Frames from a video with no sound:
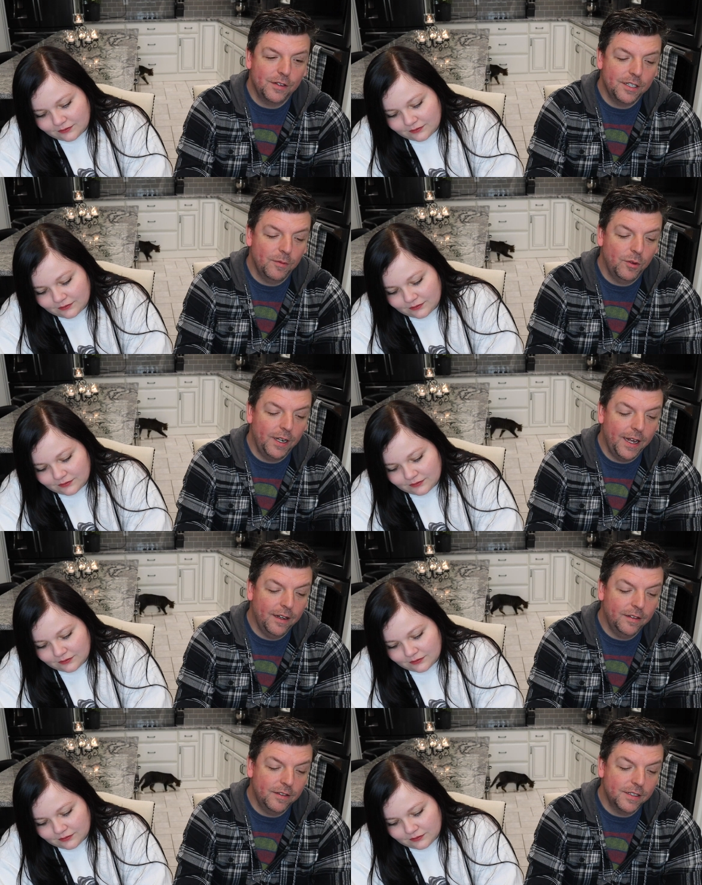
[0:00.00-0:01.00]
Speaker 1: for someone
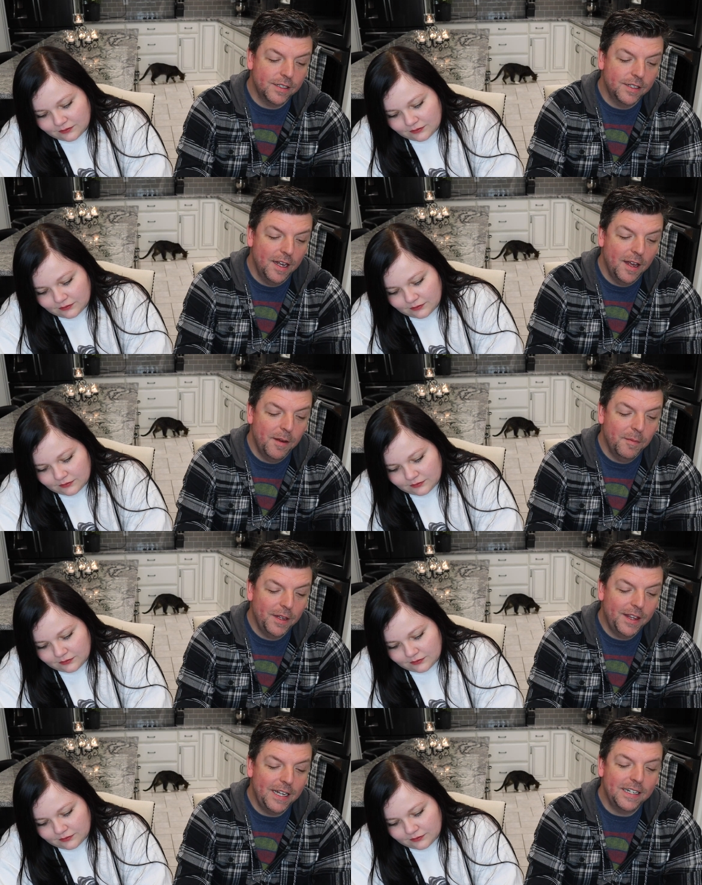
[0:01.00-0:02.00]
else,
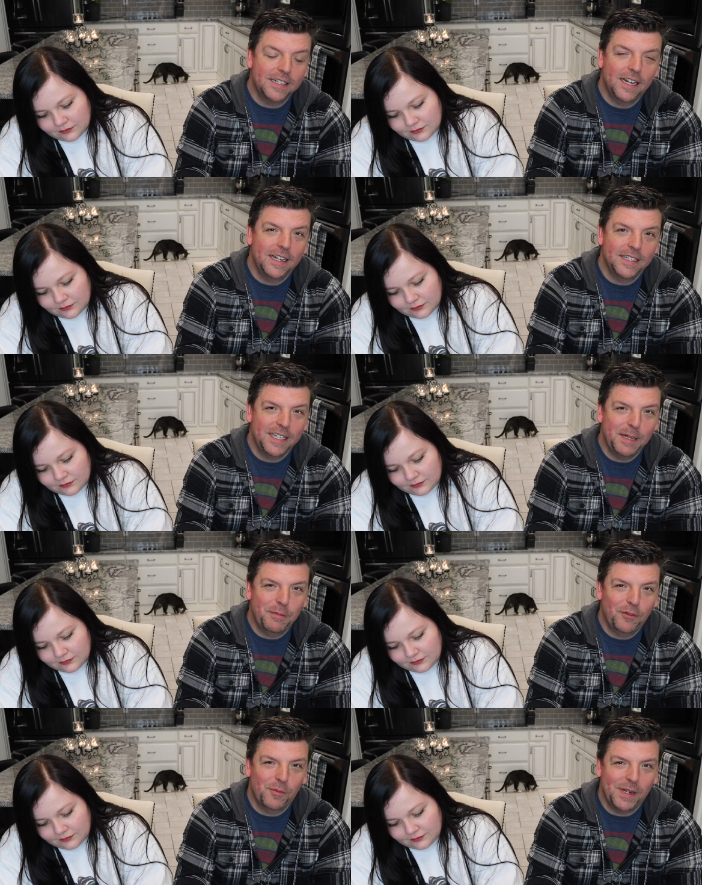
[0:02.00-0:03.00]
but then decided to keep
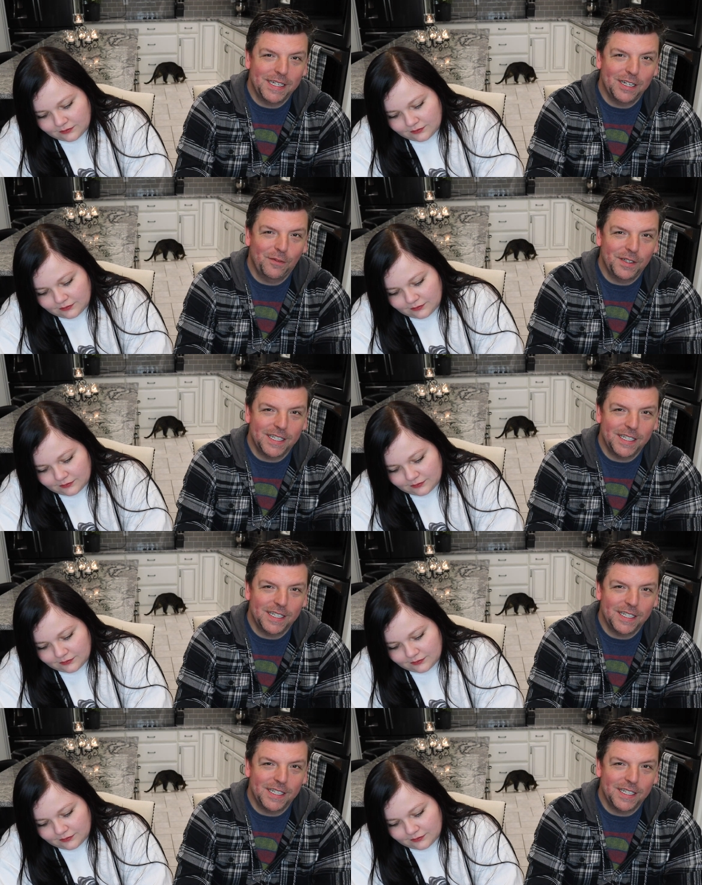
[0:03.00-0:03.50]
it for myself